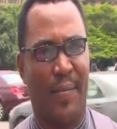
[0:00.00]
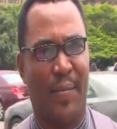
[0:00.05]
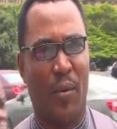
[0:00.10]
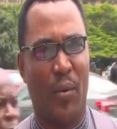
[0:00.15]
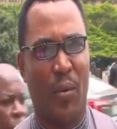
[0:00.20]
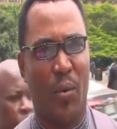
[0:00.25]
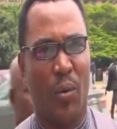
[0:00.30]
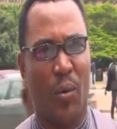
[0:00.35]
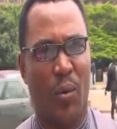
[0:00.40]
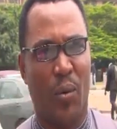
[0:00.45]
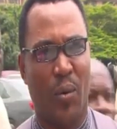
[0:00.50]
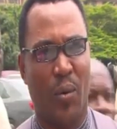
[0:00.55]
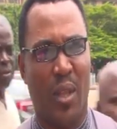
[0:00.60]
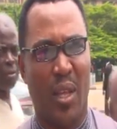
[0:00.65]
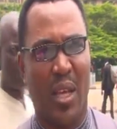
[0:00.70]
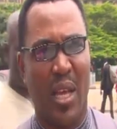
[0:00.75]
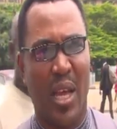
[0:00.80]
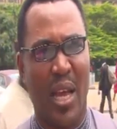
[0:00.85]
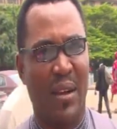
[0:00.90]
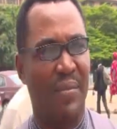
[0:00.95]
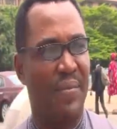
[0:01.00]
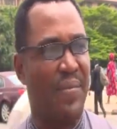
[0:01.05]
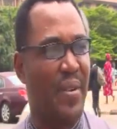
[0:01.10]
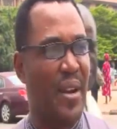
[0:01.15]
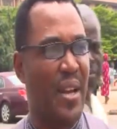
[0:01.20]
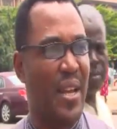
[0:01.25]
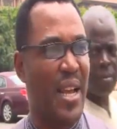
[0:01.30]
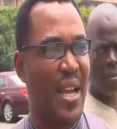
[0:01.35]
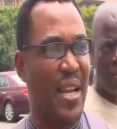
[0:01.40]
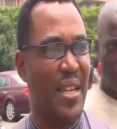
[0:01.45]
For the
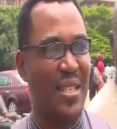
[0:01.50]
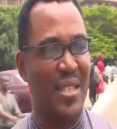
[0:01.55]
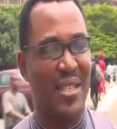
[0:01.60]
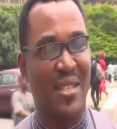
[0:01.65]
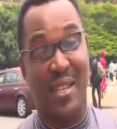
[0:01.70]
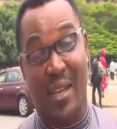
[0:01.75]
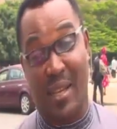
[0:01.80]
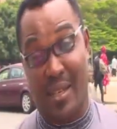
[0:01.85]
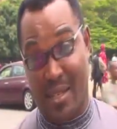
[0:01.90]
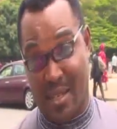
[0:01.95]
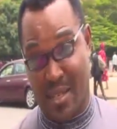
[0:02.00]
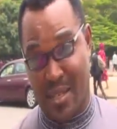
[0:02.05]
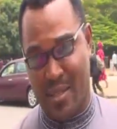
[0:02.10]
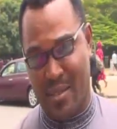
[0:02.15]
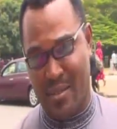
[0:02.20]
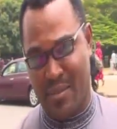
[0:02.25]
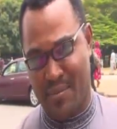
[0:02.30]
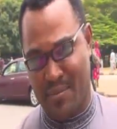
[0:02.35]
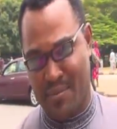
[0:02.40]
African setting,